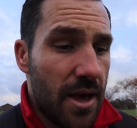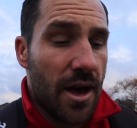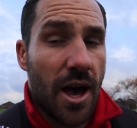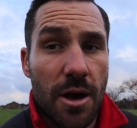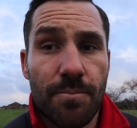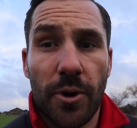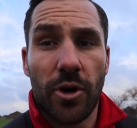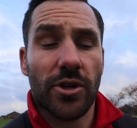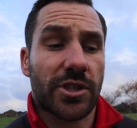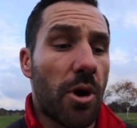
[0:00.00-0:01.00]
But
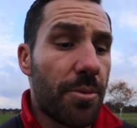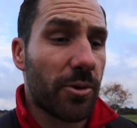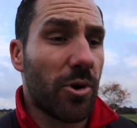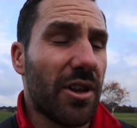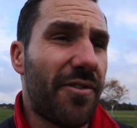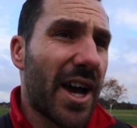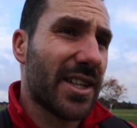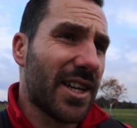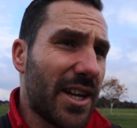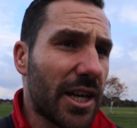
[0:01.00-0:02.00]
also open qualifying
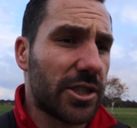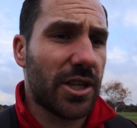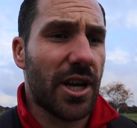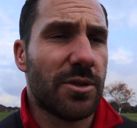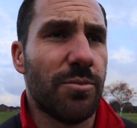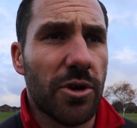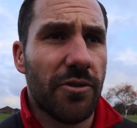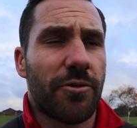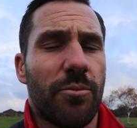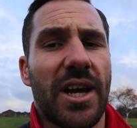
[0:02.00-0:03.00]
here next year. It's
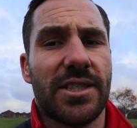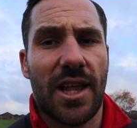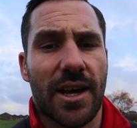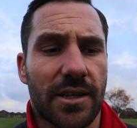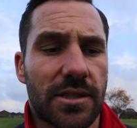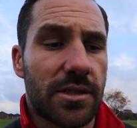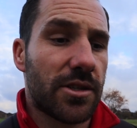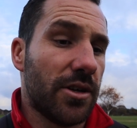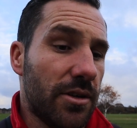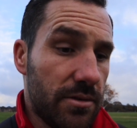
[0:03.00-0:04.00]
moved from West Lancs
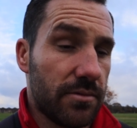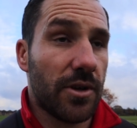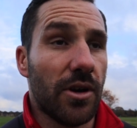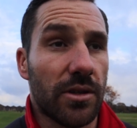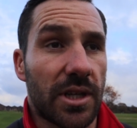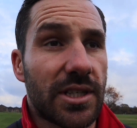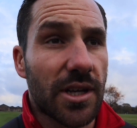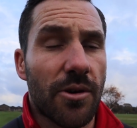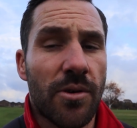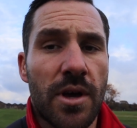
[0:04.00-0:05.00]
to Caldy,
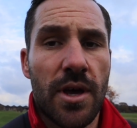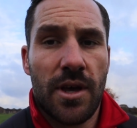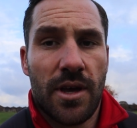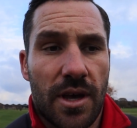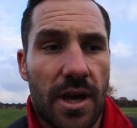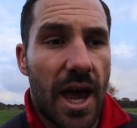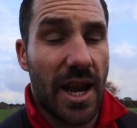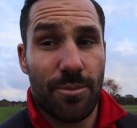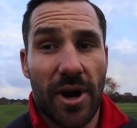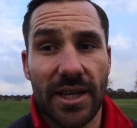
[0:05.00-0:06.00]
so
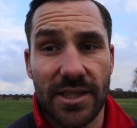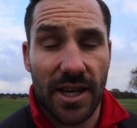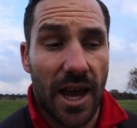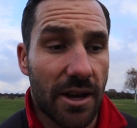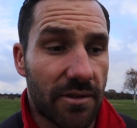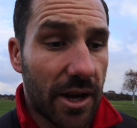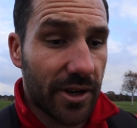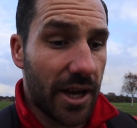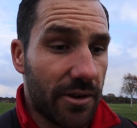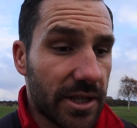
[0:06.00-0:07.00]
any practice and getting around
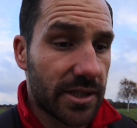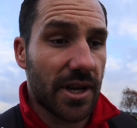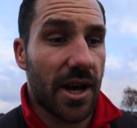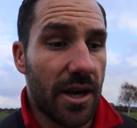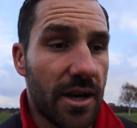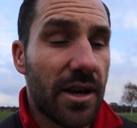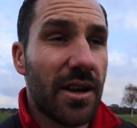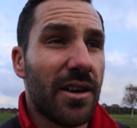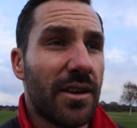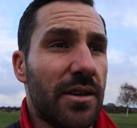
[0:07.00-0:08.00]
here is
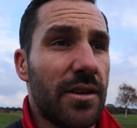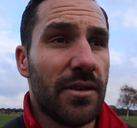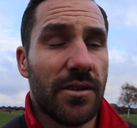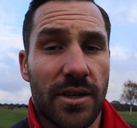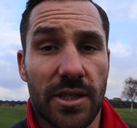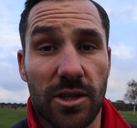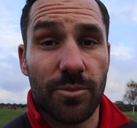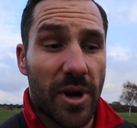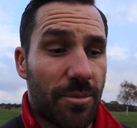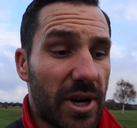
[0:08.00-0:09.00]
good
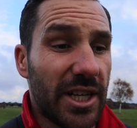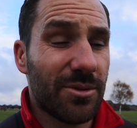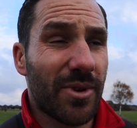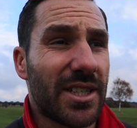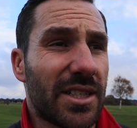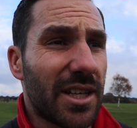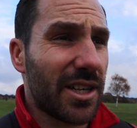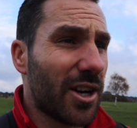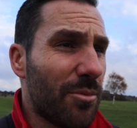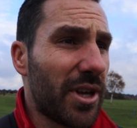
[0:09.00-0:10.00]
preparation basically. You
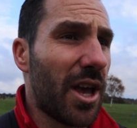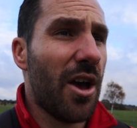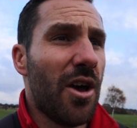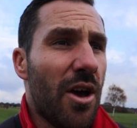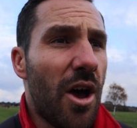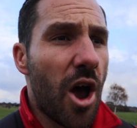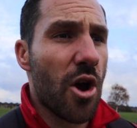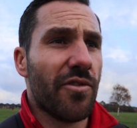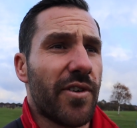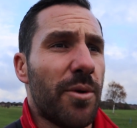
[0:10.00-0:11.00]
can't be
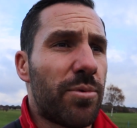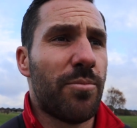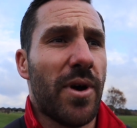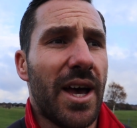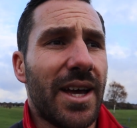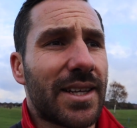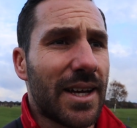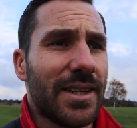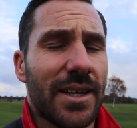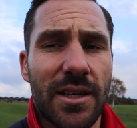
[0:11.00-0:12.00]
over prepared,
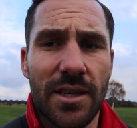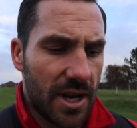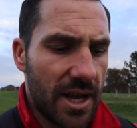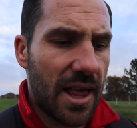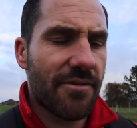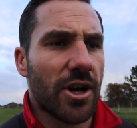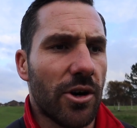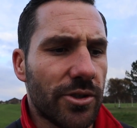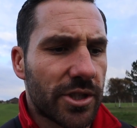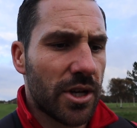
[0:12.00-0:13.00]
can you? 11
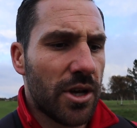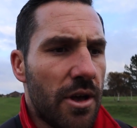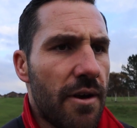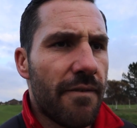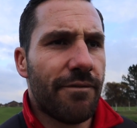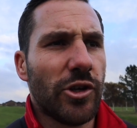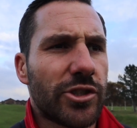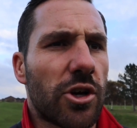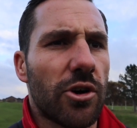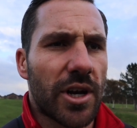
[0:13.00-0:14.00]
holes, full
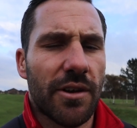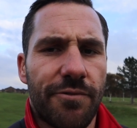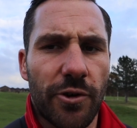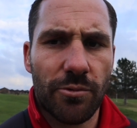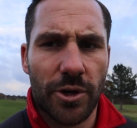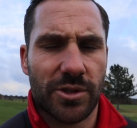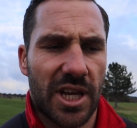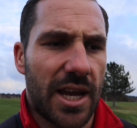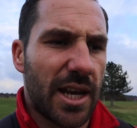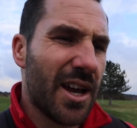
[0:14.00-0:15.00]
scoring, full
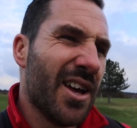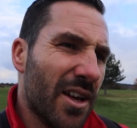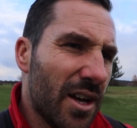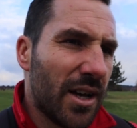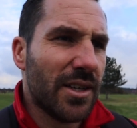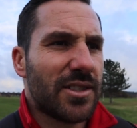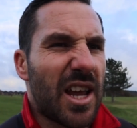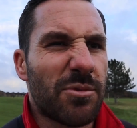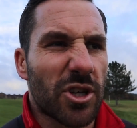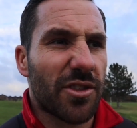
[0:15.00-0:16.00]
routine,
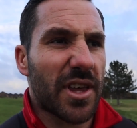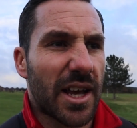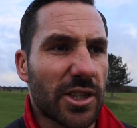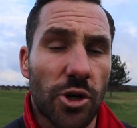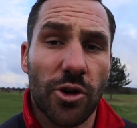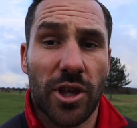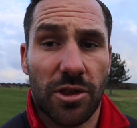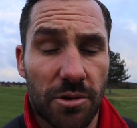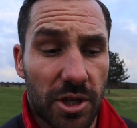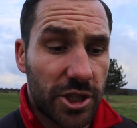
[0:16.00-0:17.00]
same sort of thing. I'll talk you
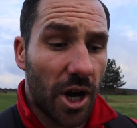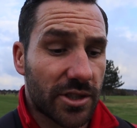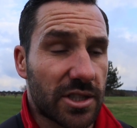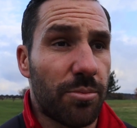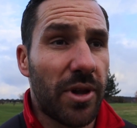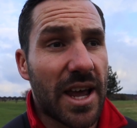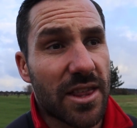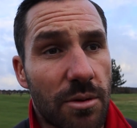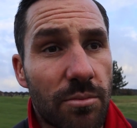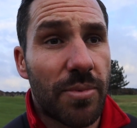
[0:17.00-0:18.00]
through the shots as I play
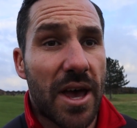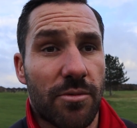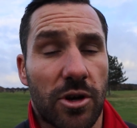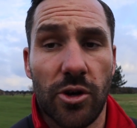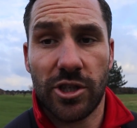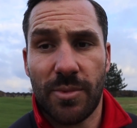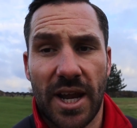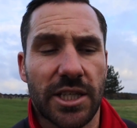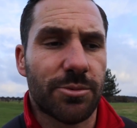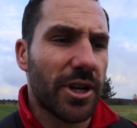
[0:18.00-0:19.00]
them, a bit of course
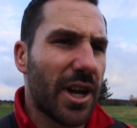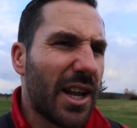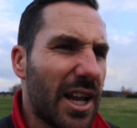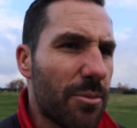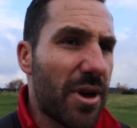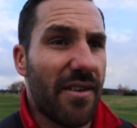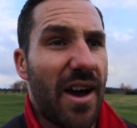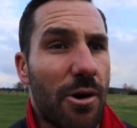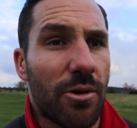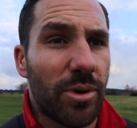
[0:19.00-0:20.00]
management, a little bit of
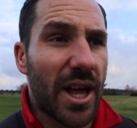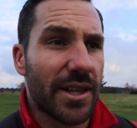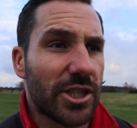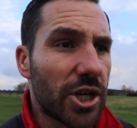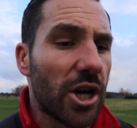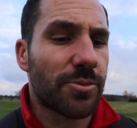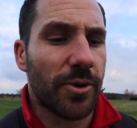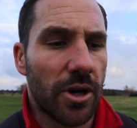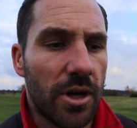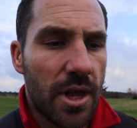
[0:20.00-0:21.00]
how I'm playing the shots,
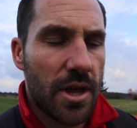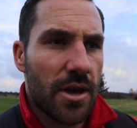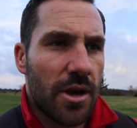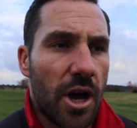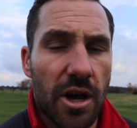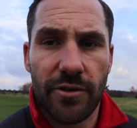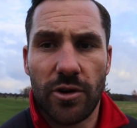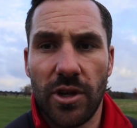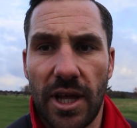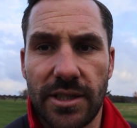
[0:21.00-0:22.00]
but
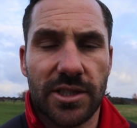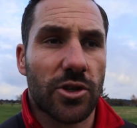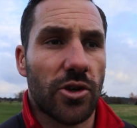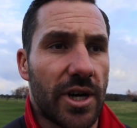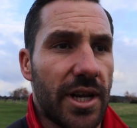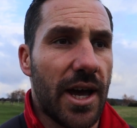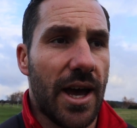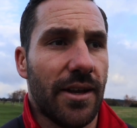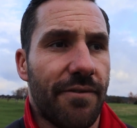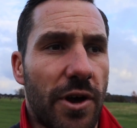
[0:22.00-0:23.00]
overall it's scoring
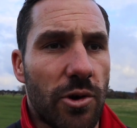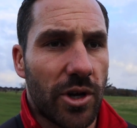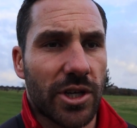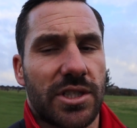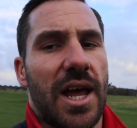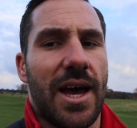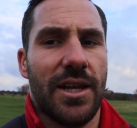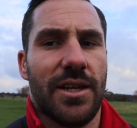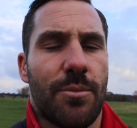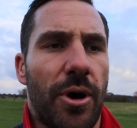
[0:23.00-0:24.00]
and focused
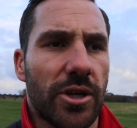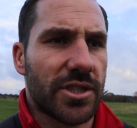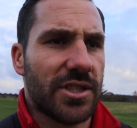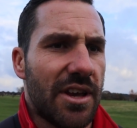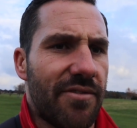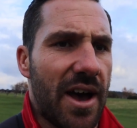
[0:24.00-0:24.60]
and positive.